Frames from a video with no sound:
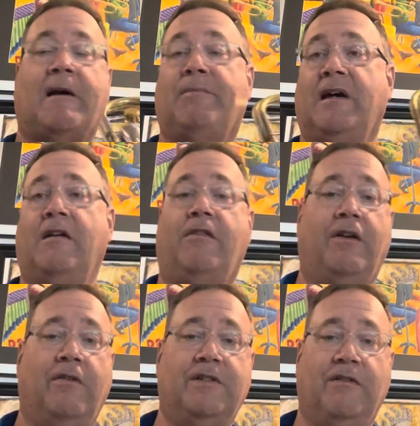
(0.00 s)
played all the
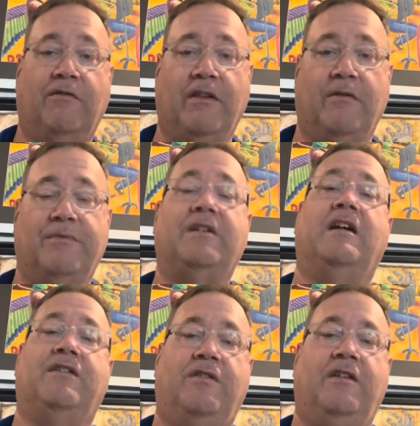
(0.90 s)
notes and rhythms.
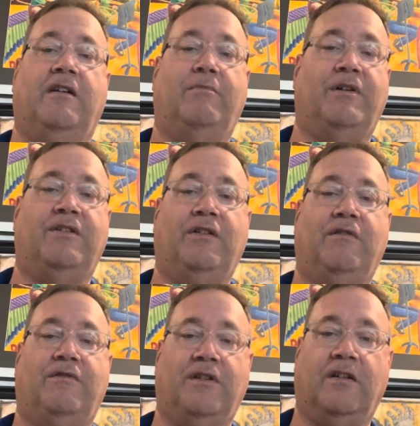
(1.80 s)
Yes, you did, but you
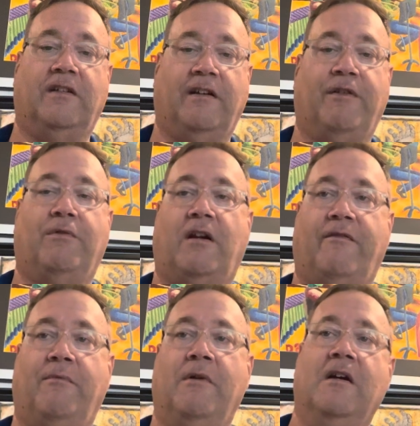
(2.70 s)
tongued every one of
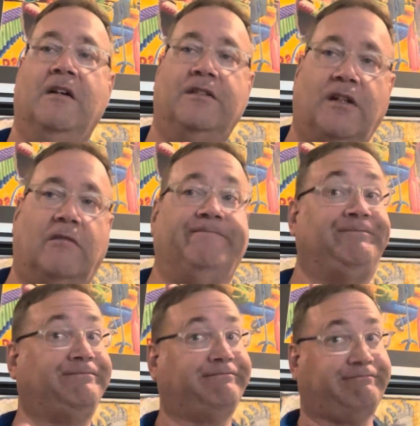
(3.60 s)
them. So
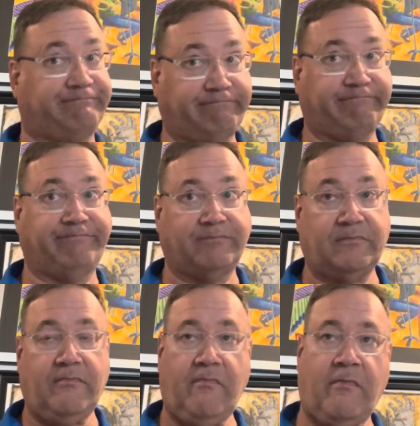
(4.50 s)

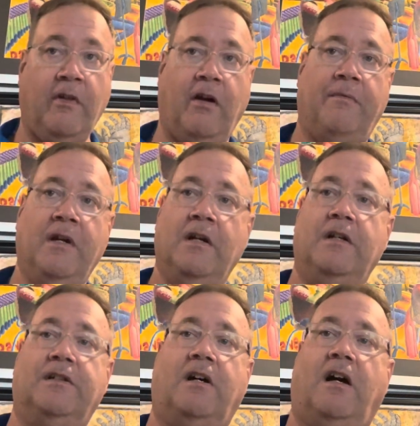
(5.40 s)
there.
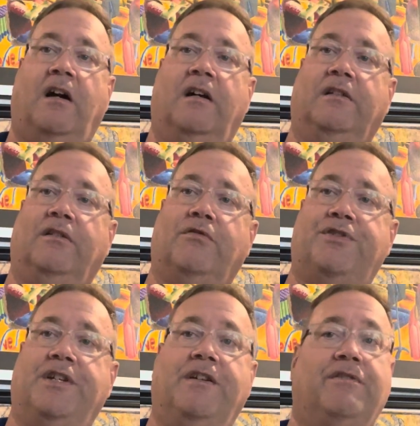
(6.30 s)
Low
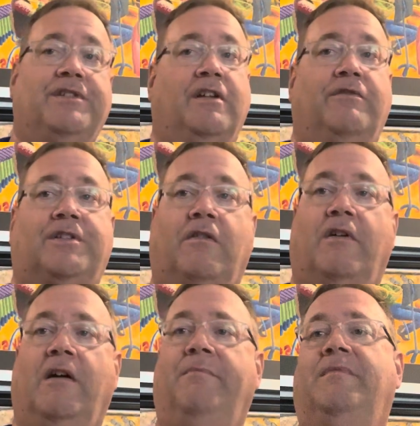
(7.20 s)
crescendo as the notes go
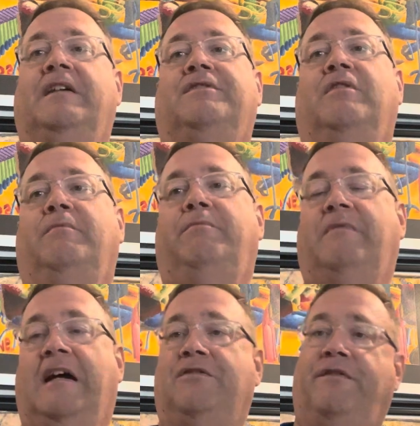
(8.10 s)
up. That's going to
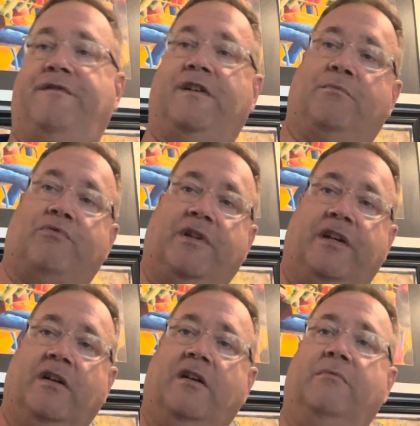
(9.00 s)
actually feel pretty
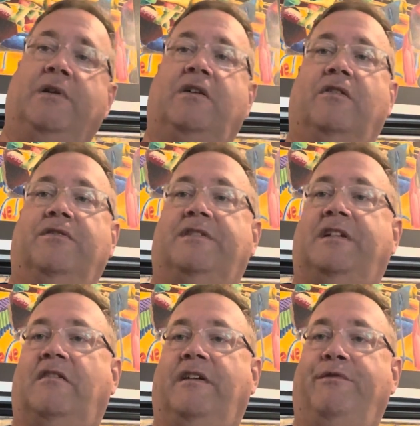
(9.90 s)
good because
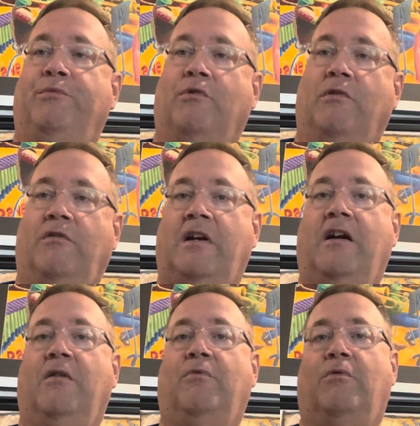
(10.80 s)
that'll give you more
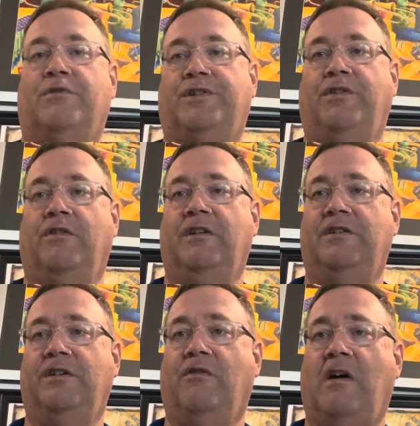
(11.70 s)
air, more security as
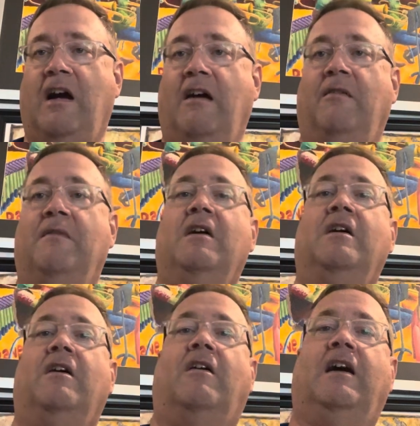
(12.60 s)
you go higher.
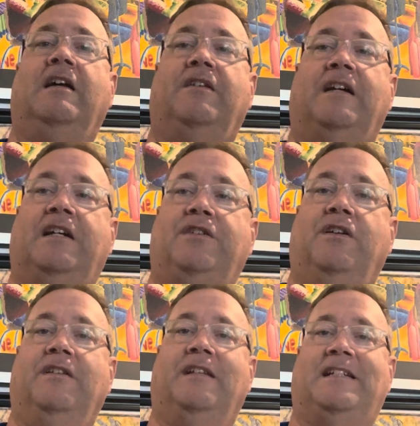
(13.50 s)
All right. As you
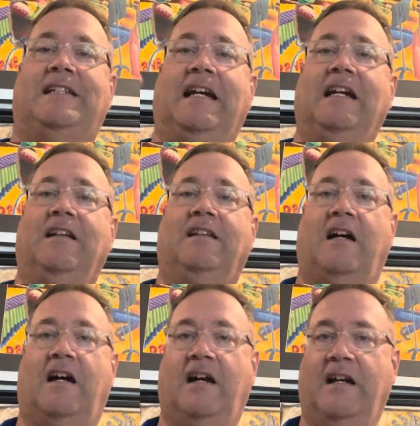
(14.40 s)
get in the second
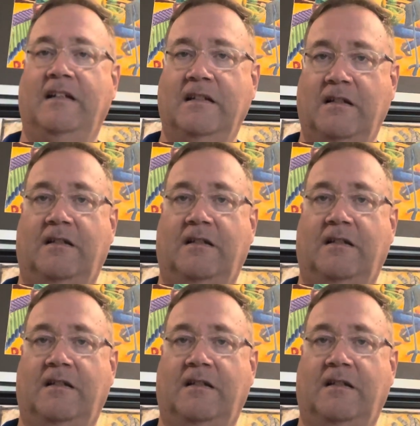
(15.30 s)
line,